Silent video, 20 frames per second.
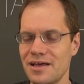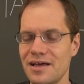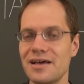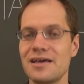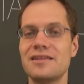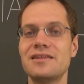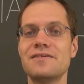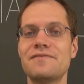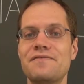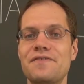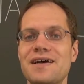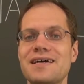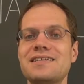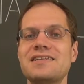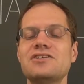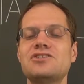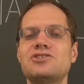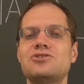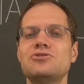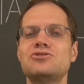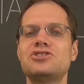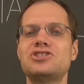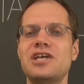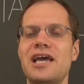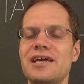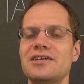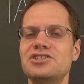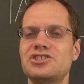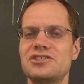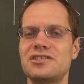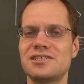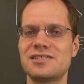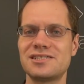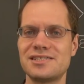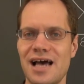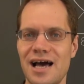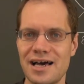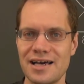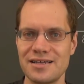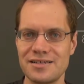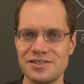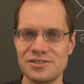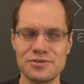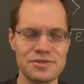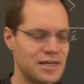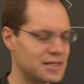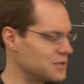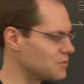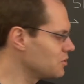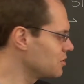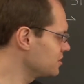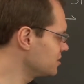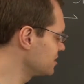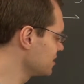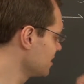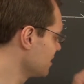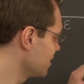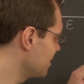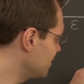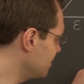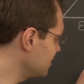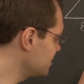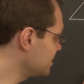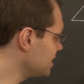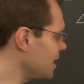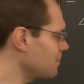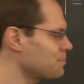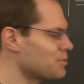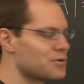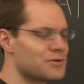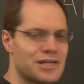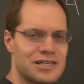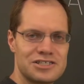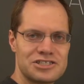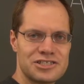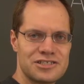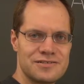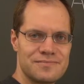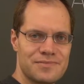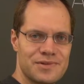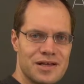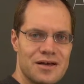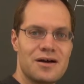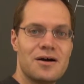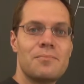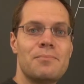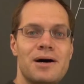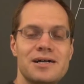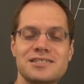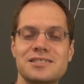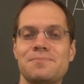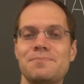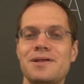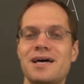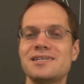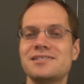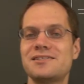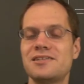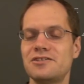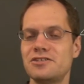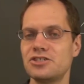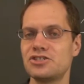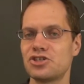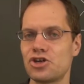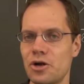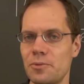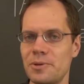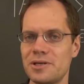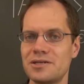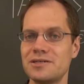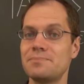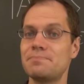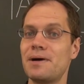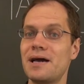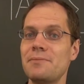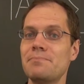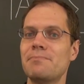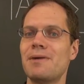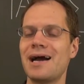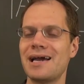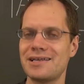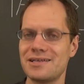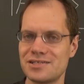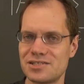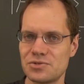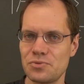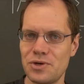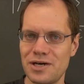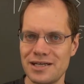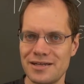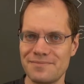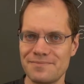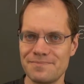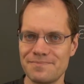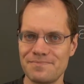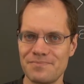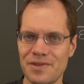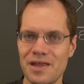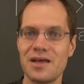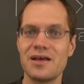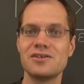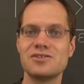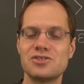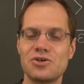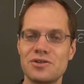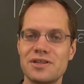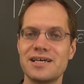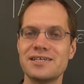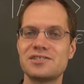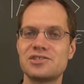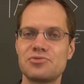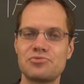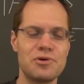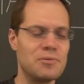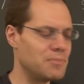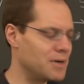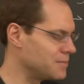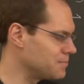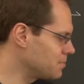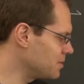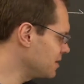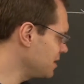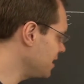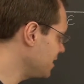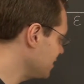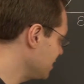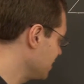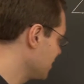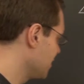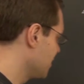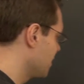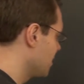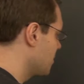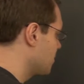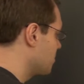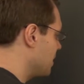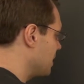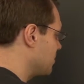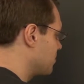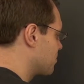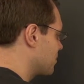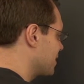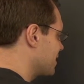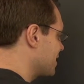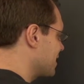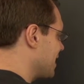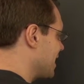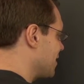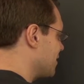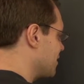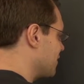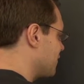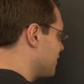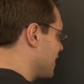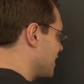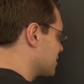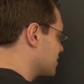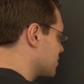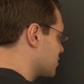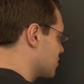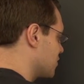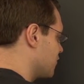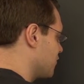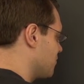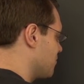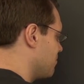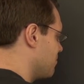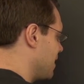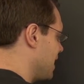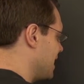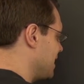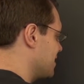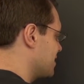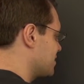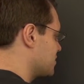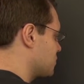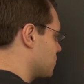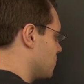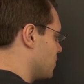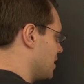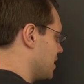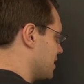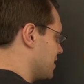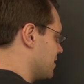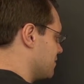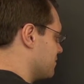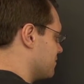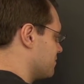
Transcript: the effect is to change the sign. So in other words, this operation multiplies the determinant by minus 1. So let's remember that by bringing out a factor of minus 1.